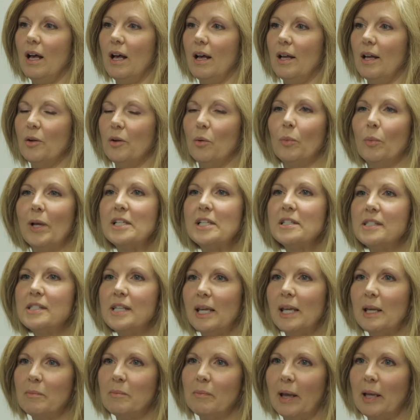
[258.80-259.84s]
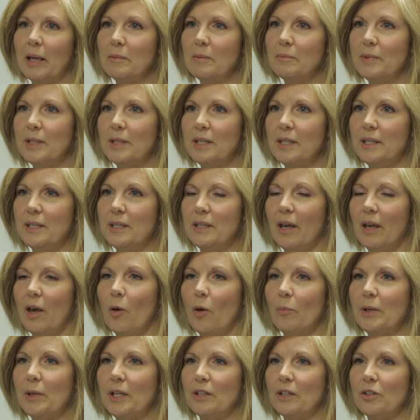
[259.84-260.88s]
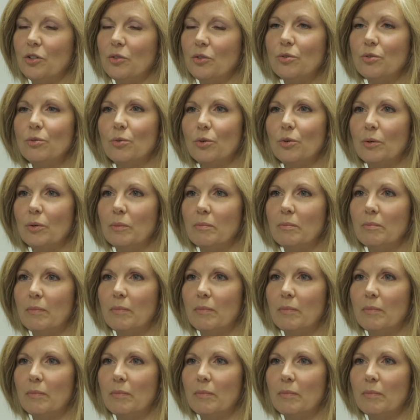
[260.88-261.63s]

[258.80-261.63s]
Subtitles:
On a Wednesday, it might be helping a youth group